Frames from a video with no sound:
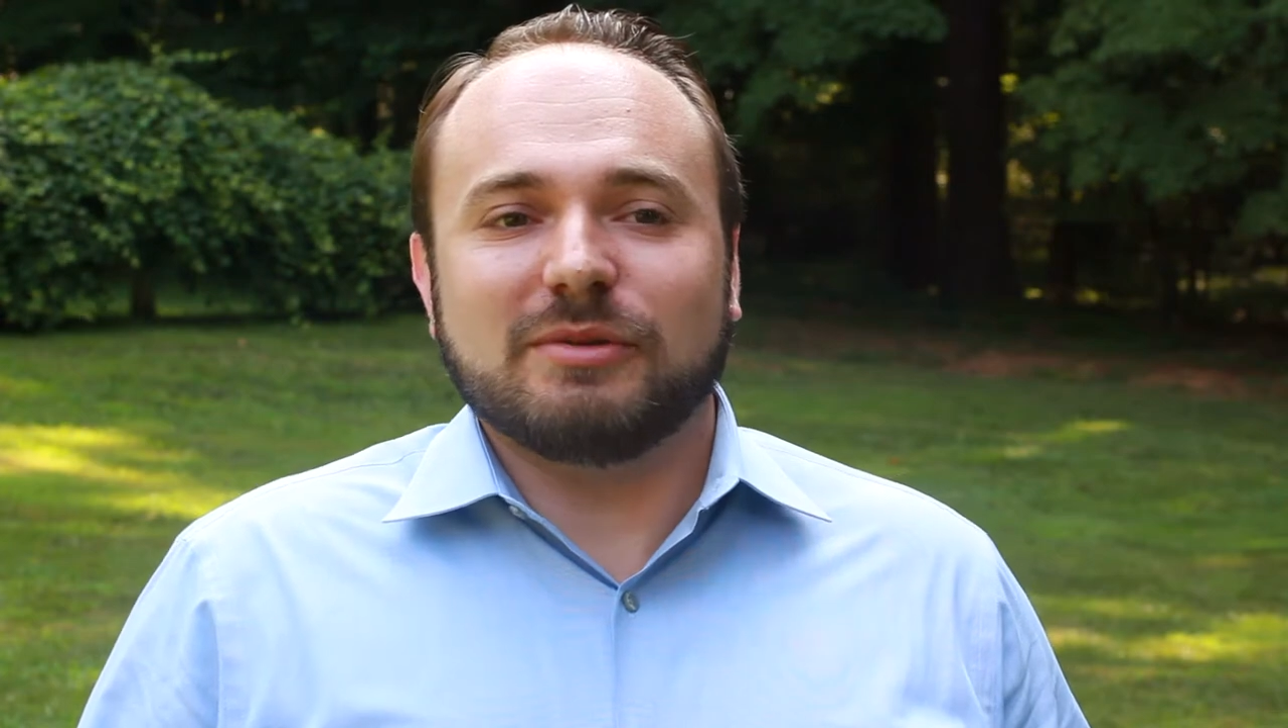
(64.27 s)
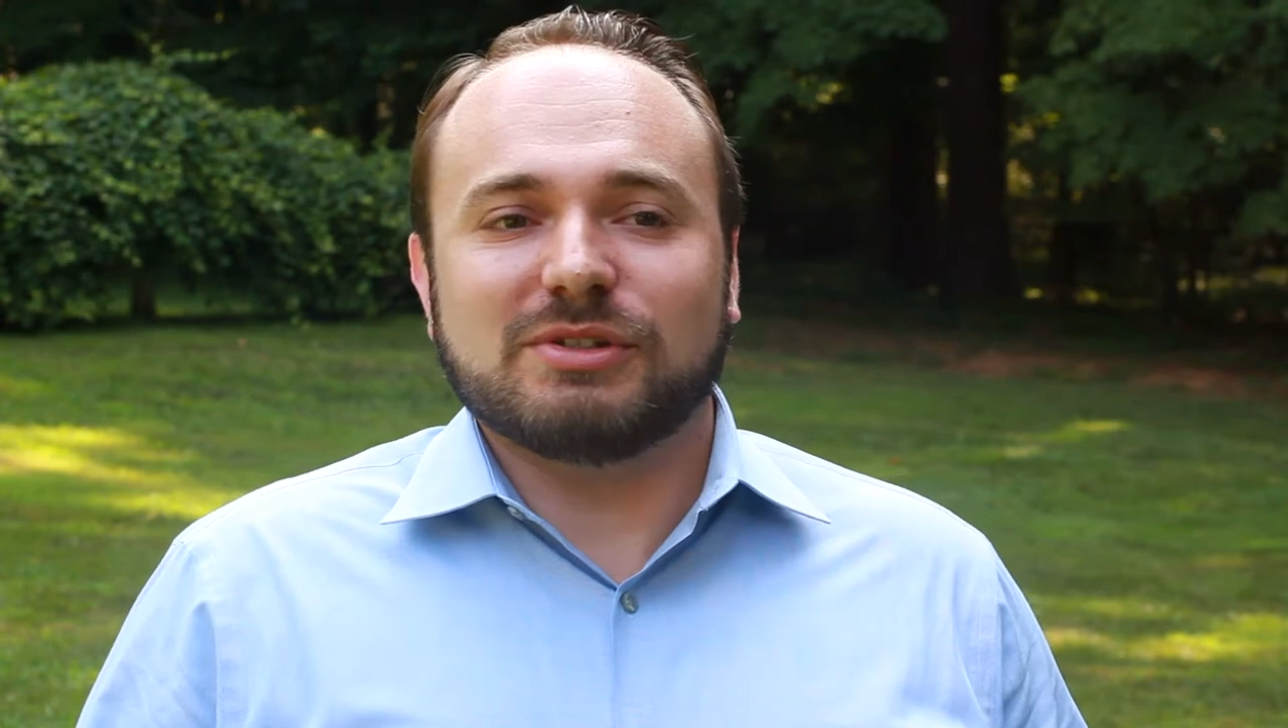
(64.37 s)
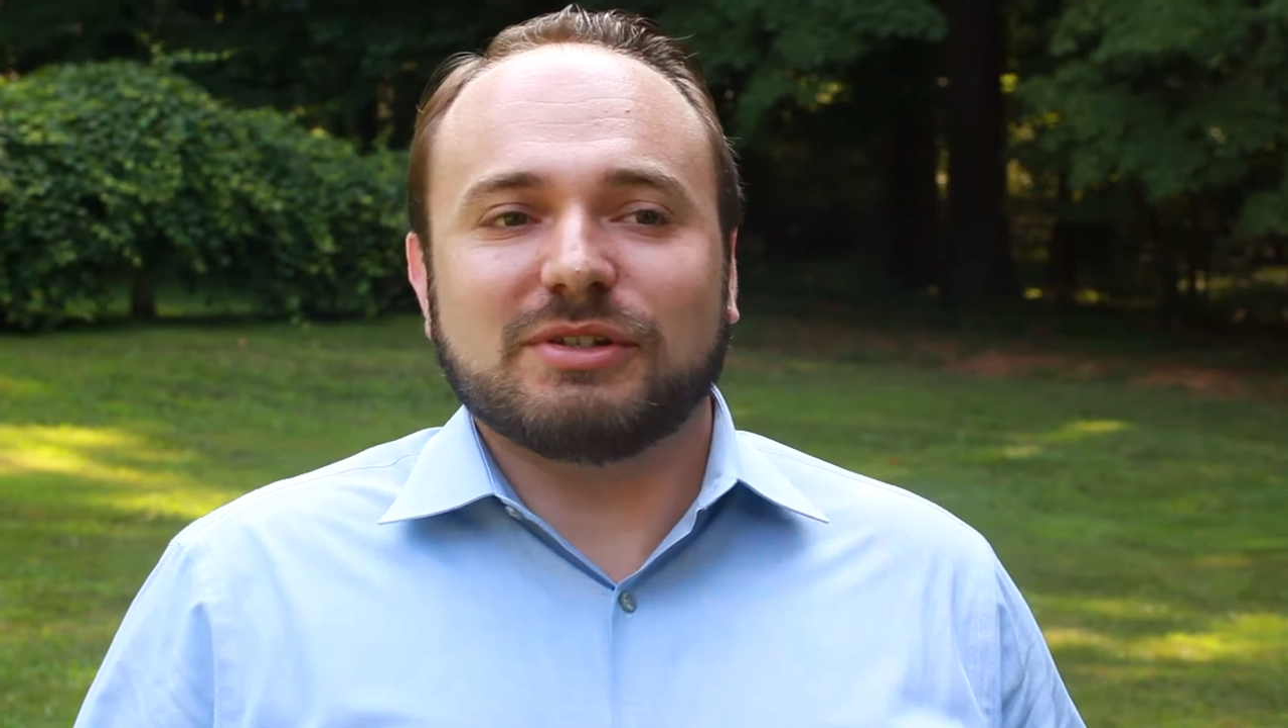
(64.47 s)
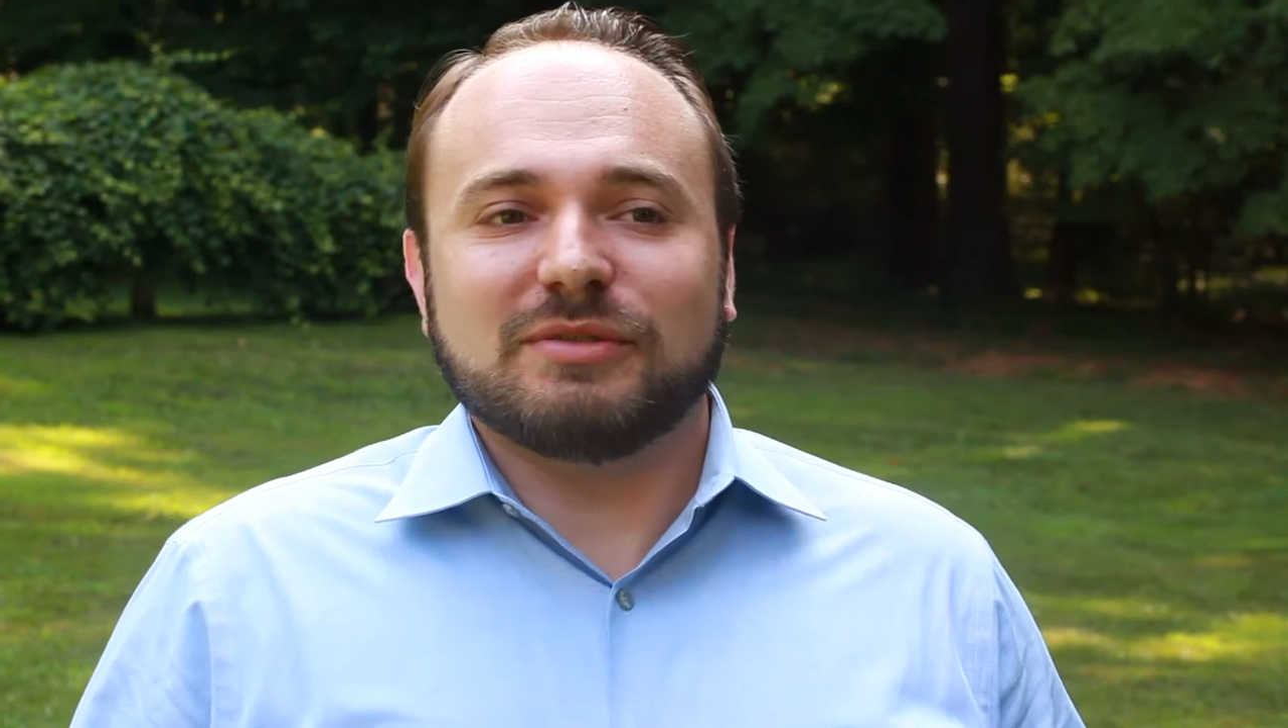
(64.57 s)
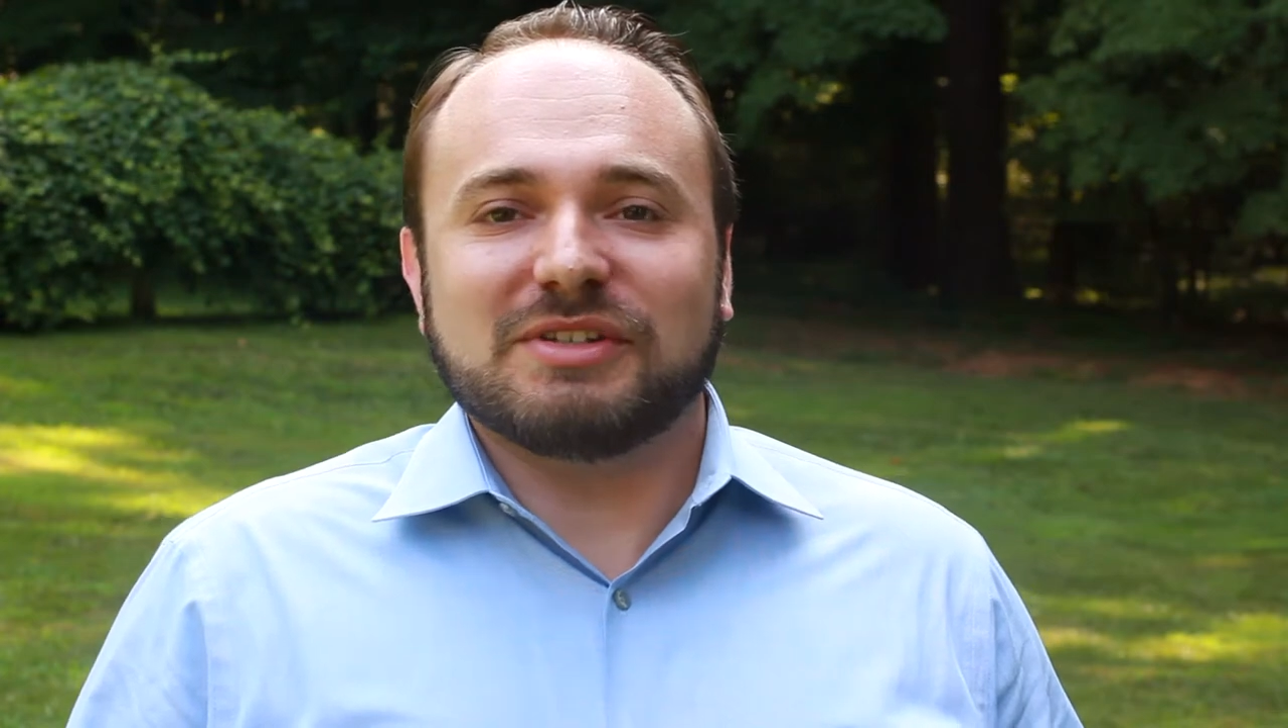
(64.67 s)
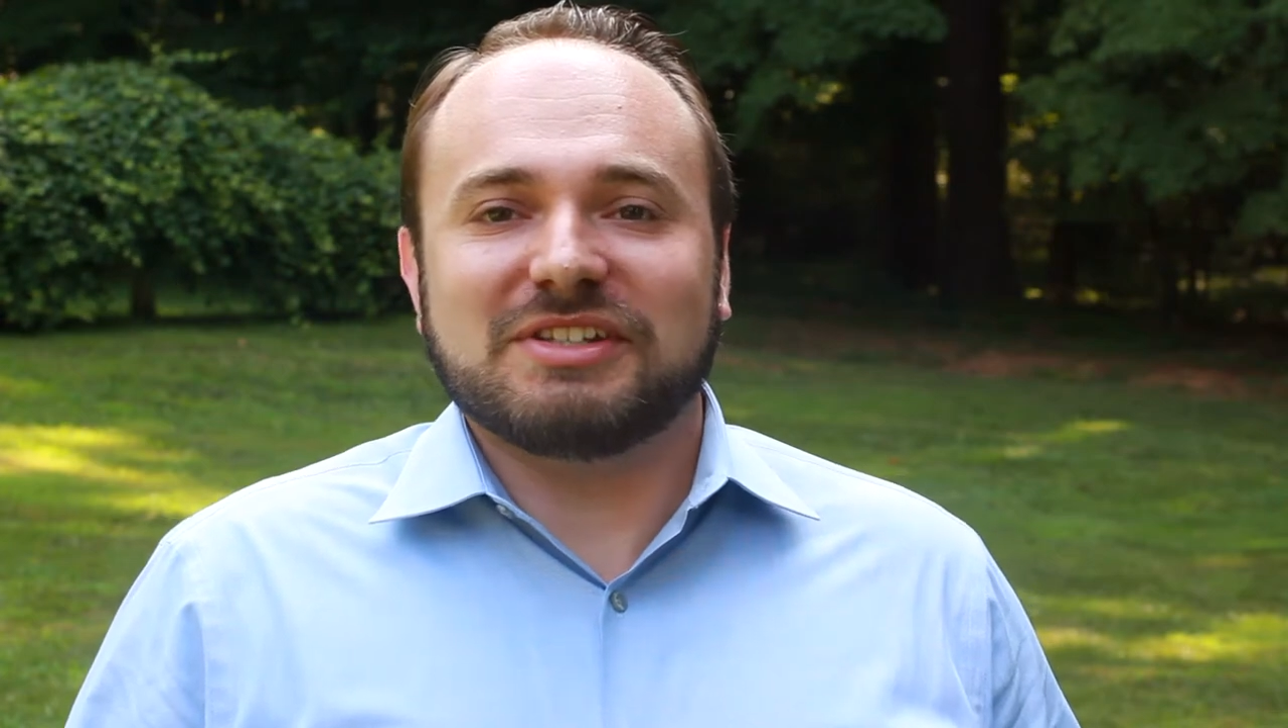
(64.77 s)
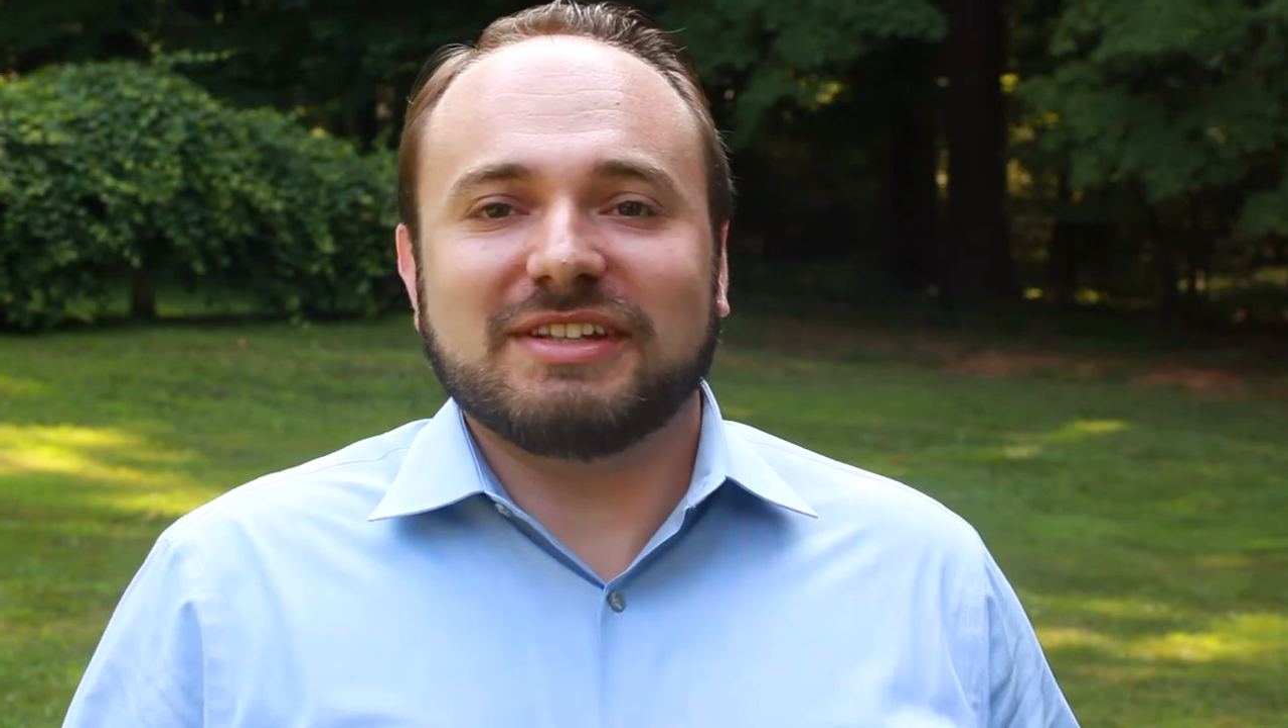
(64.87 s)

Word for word: was nervous